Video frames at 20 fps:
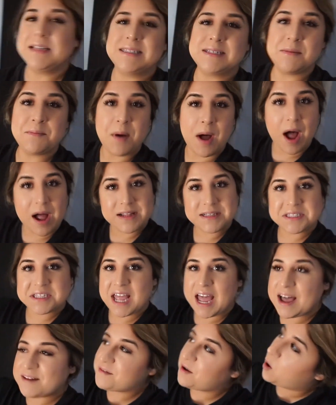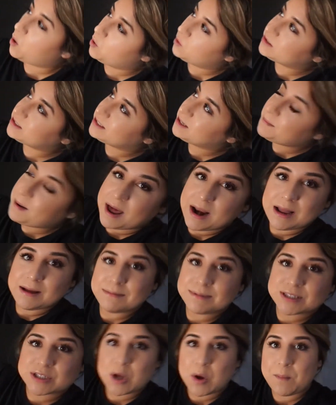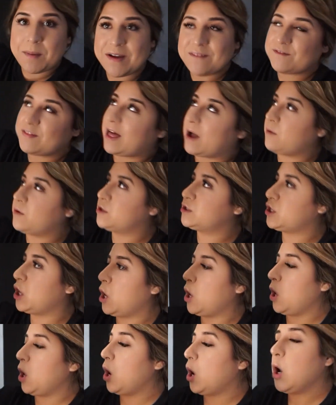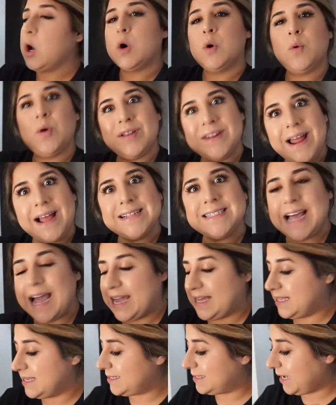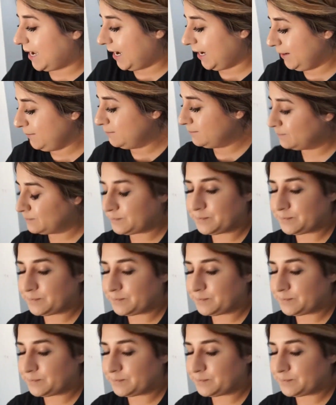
some pots that have holes in the bottom so my flowers will not die this time.